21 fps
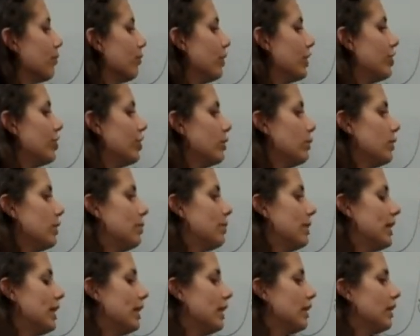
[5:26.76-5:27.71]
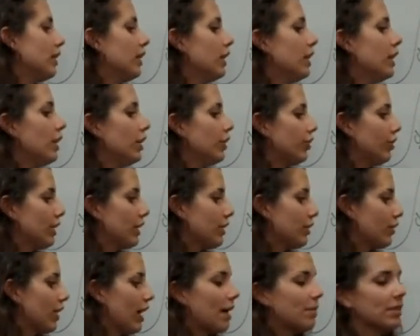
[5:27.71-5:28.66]
region would be
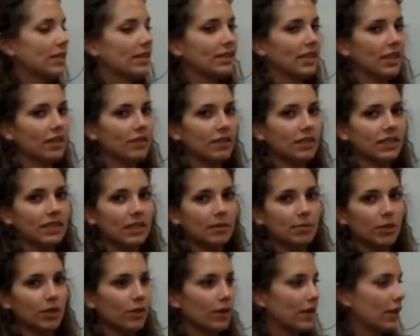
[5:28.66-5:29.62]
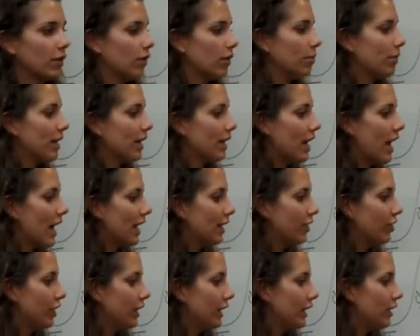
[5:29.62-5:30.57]
transcribed instead of the C mu, and it would be an
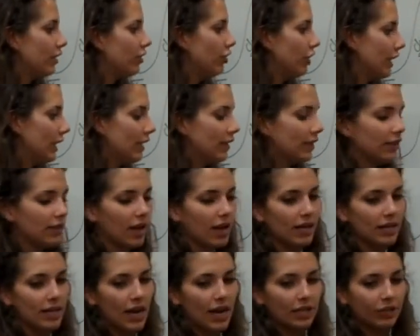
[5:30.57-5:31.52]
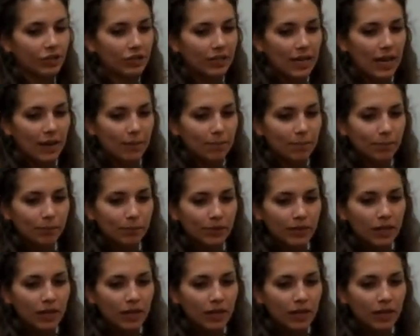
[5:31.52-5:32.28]
IgG, not an IgM.